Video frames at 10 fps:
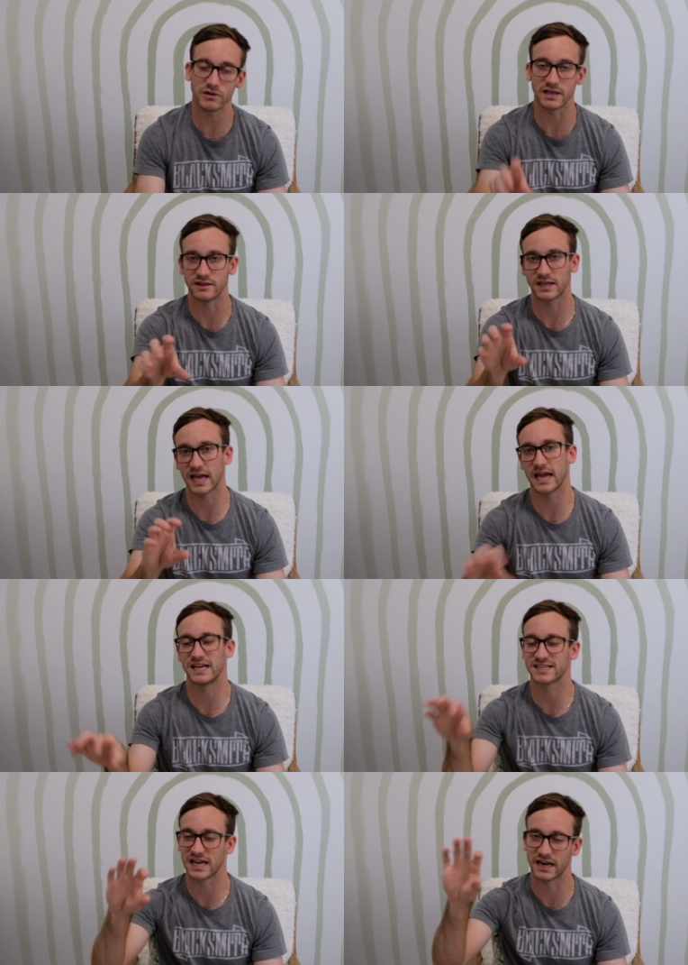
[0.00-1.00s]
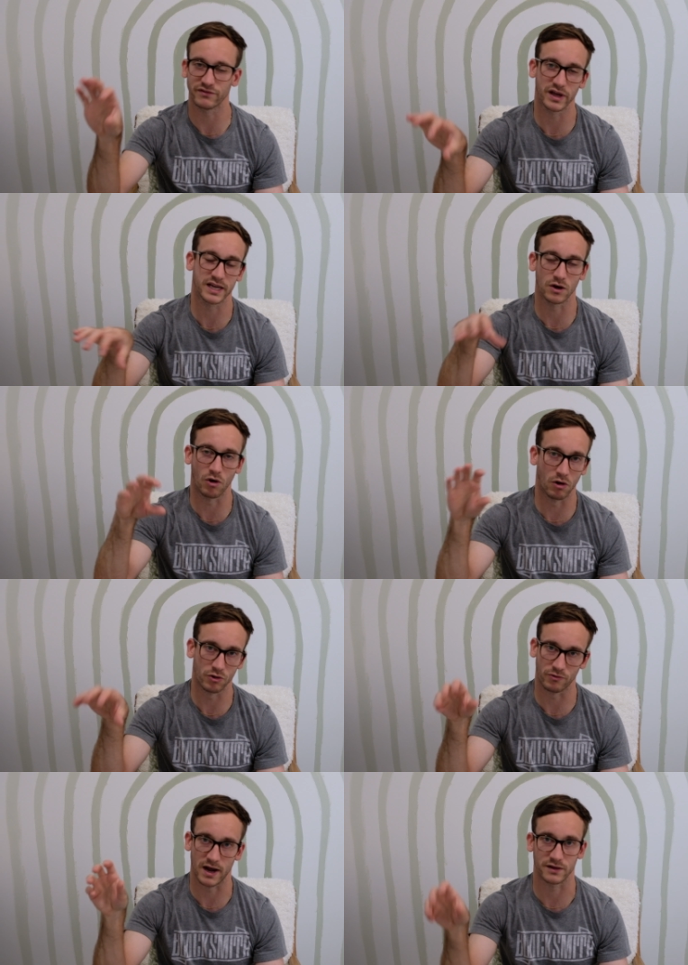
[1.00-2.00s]
and the K is kind of like an all
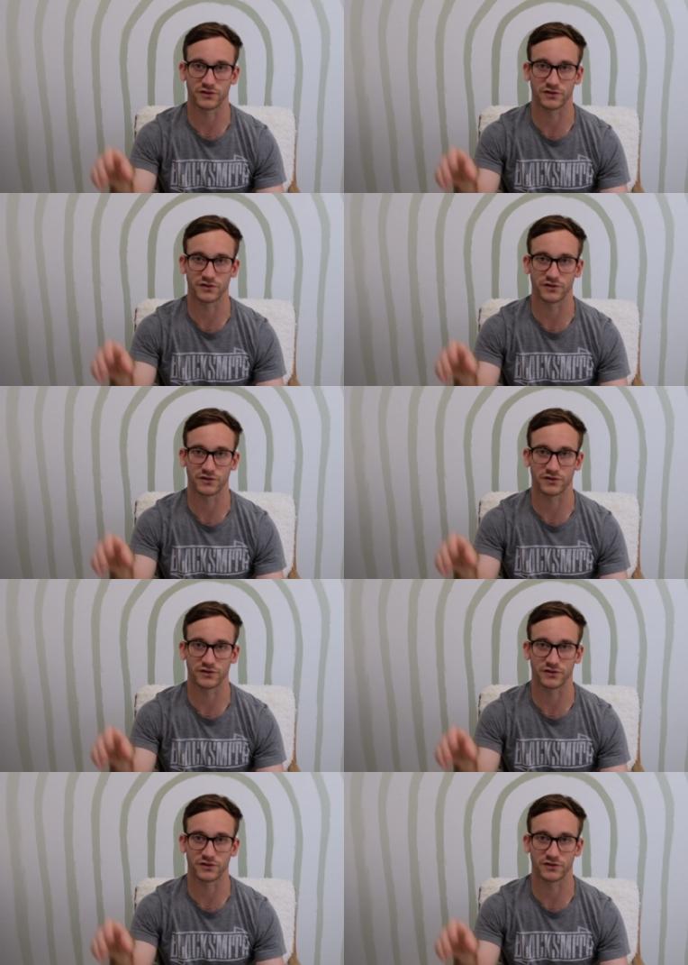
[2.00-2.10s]
around.